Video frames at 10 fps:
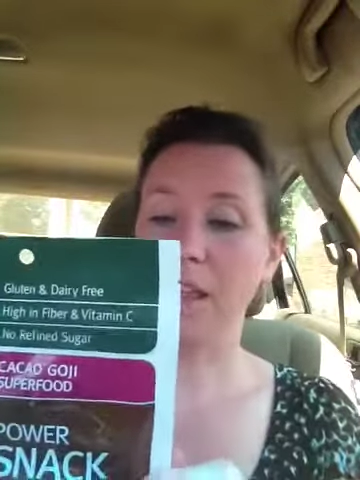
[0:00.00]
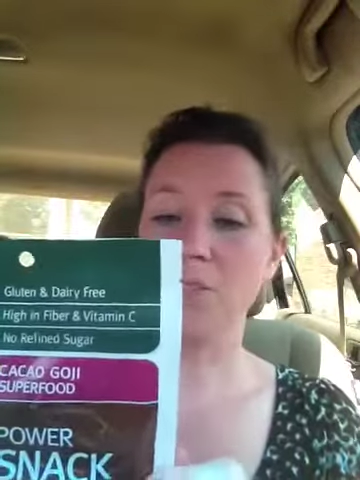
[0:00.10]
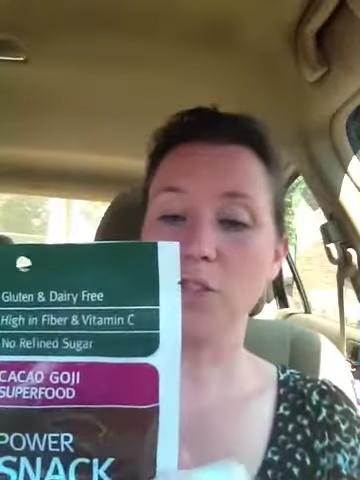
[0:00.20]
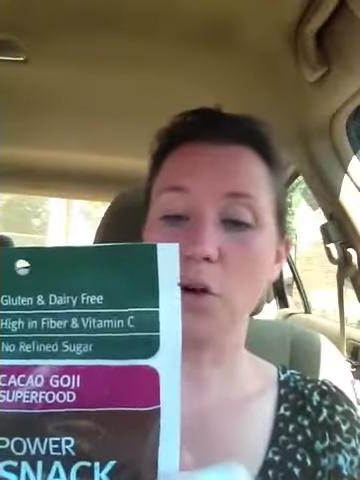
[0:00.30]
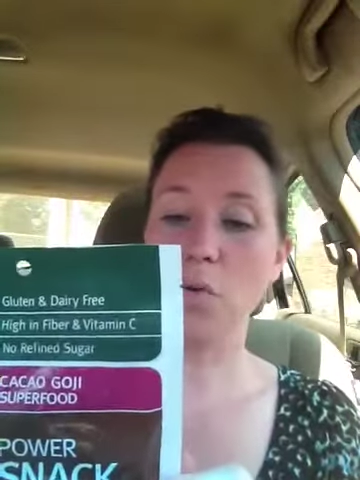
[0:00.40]

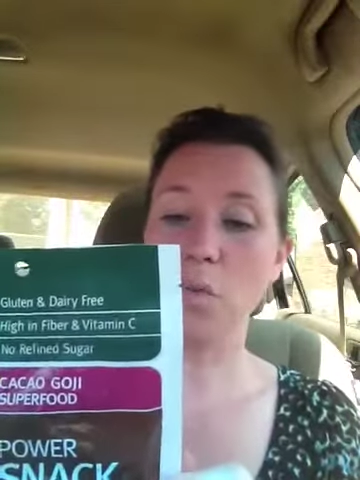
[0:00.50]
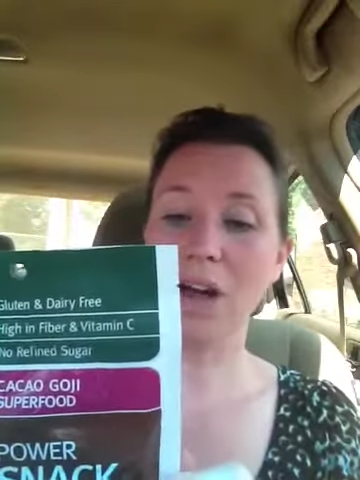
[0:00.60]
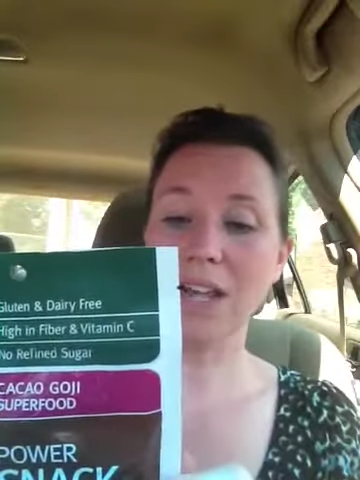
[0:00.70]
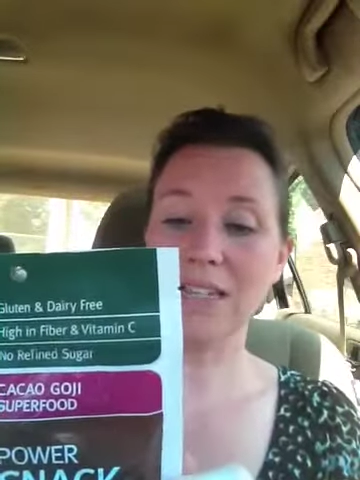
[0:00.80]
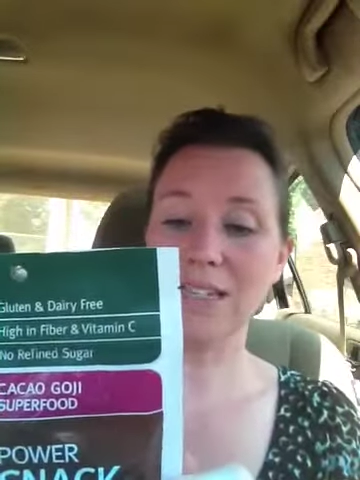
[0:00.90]
So
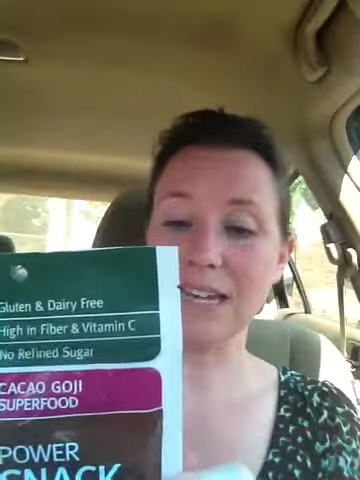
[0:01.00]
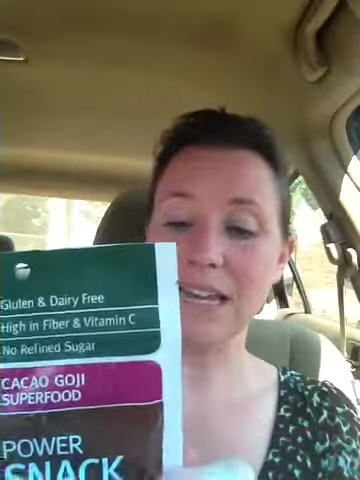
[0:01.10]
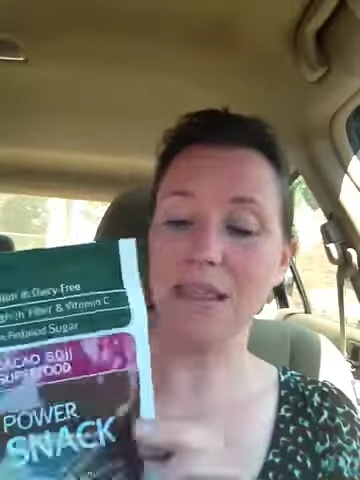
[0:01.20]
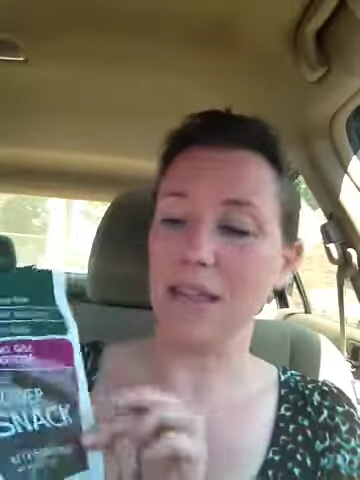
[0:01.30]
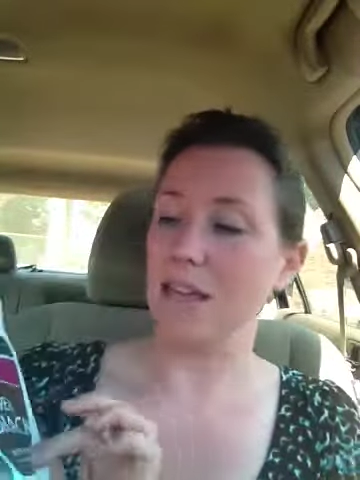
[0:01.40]
what is
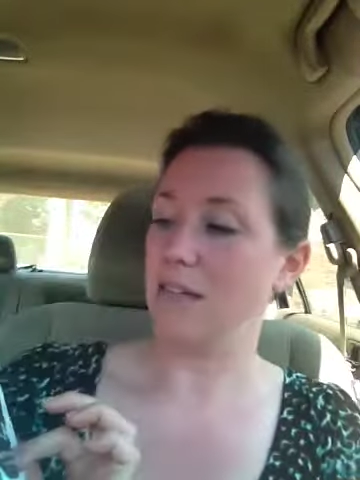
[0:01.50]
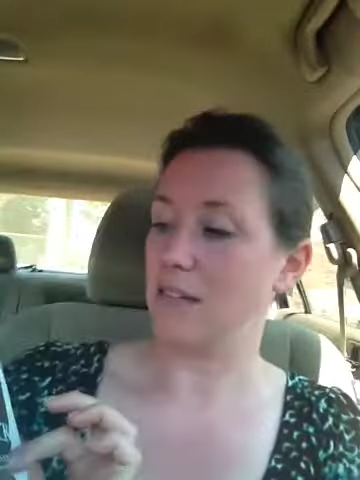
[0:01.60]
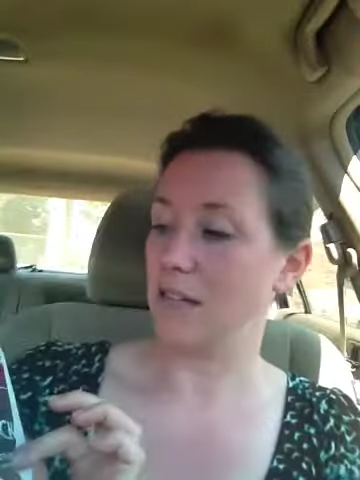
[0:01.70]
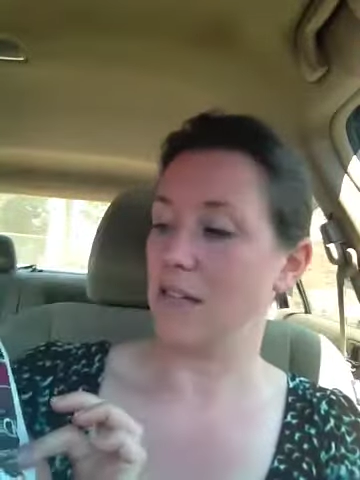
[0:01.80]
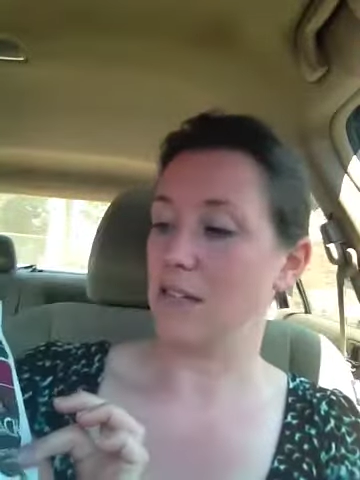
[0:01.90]
in
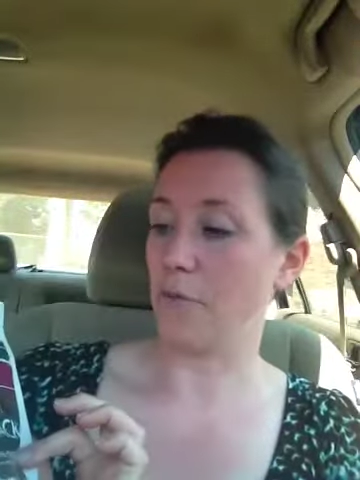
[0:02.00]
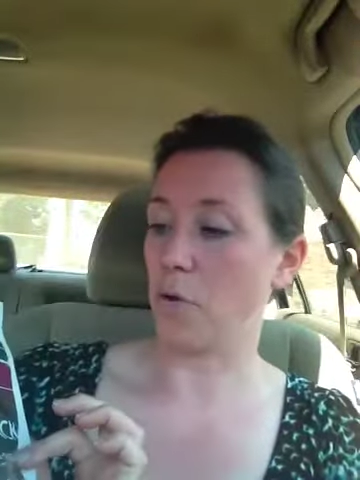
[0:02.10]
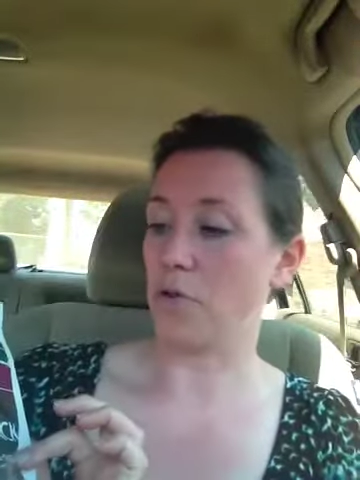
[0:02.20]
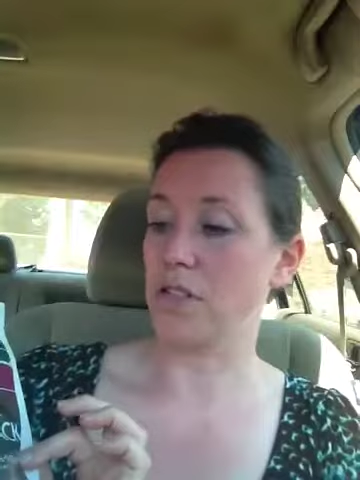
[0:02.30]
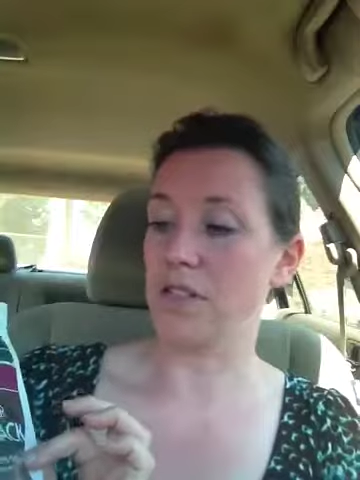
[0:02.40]
this is, of
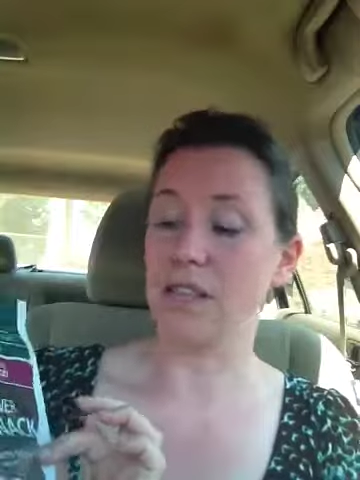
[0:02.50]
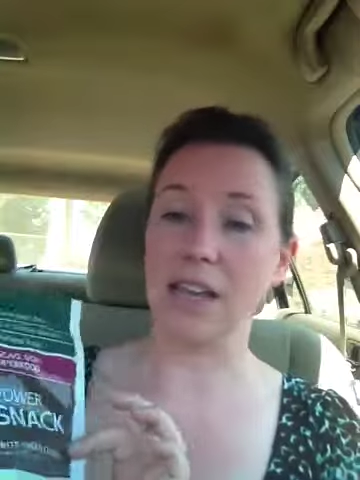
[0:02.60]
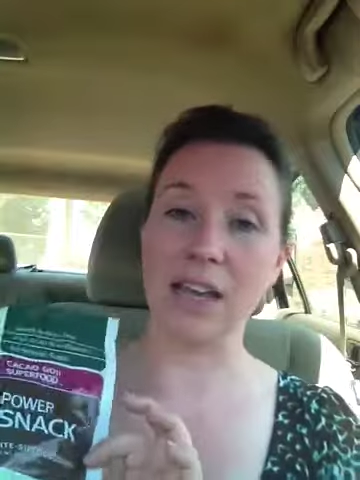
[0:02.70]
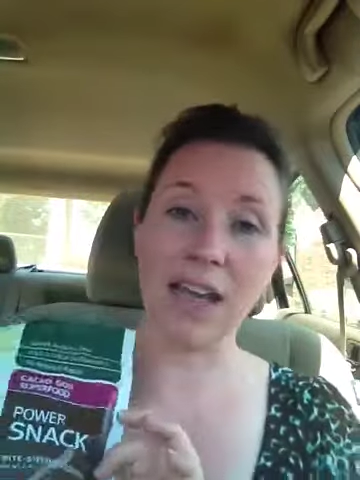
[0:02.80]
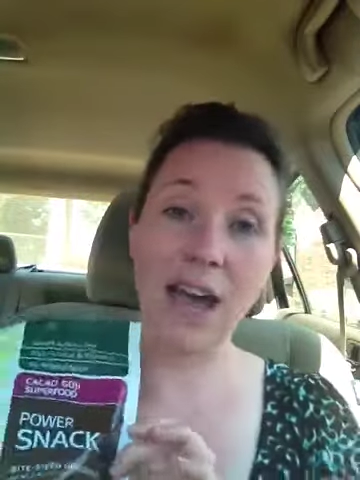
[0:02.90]
course, the
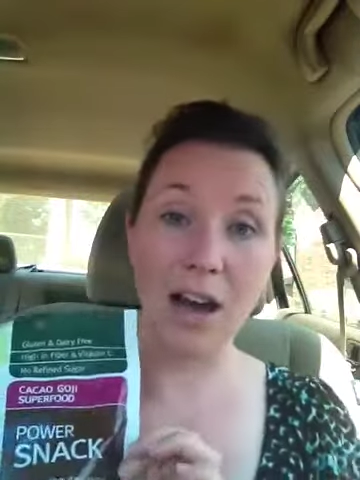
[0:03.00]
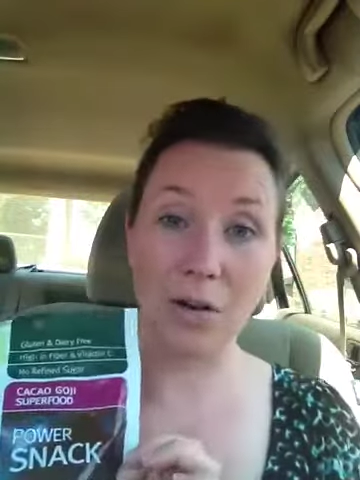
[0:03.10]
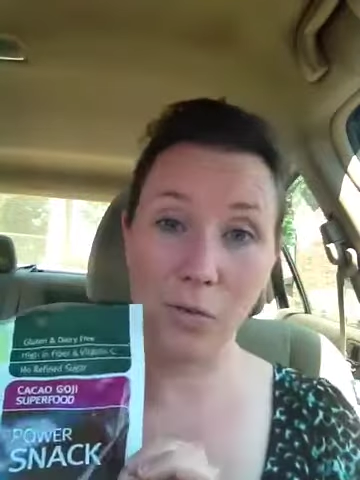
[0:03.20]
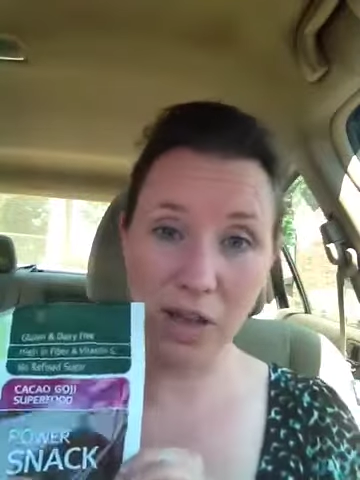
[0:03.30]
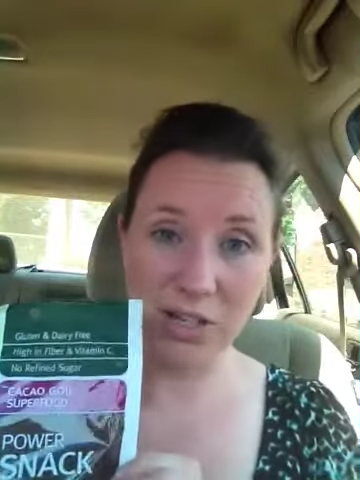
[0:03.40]

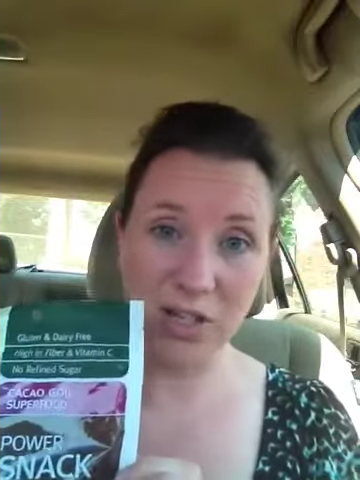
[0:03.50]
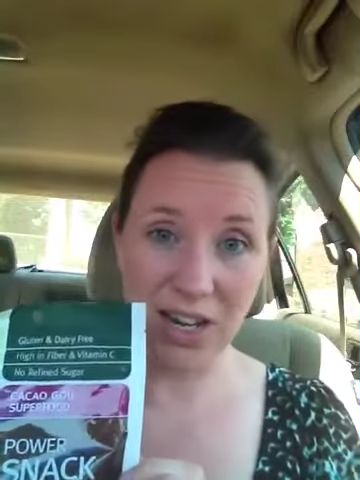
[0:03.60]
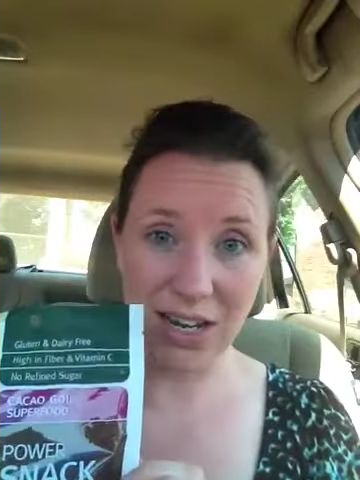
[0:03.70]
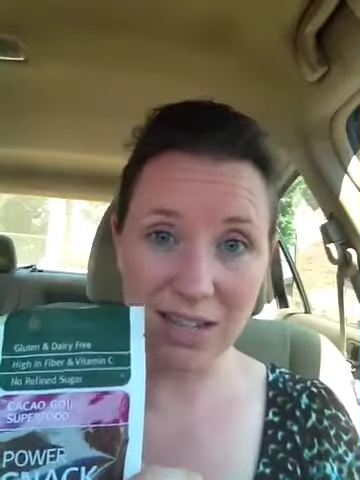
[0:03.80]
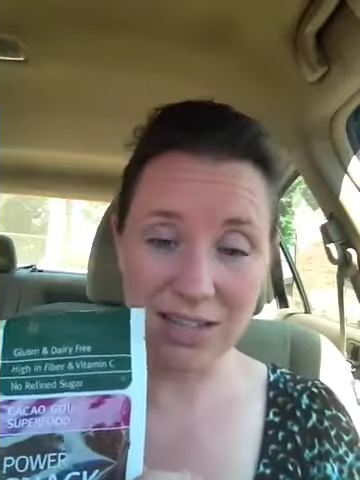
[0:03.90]
cacao, which
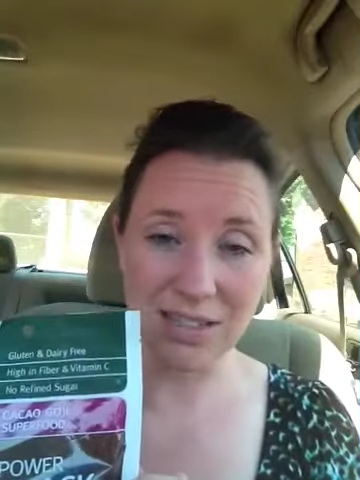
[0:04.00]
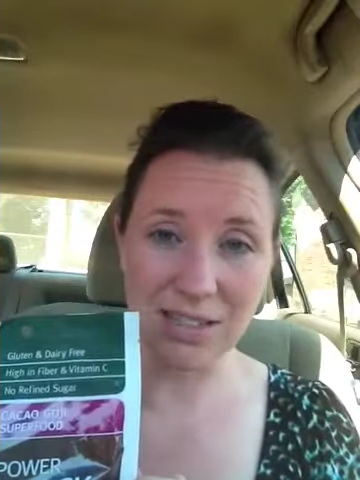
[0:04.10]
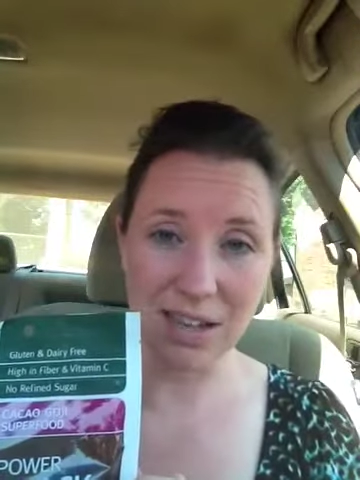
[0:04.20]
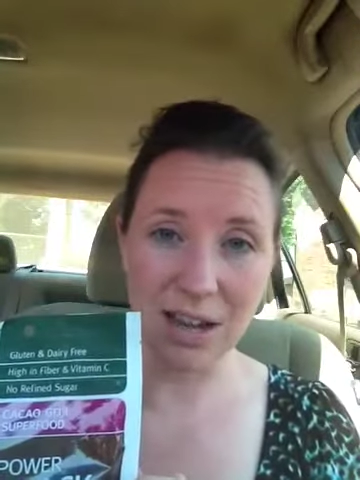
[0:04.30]
is...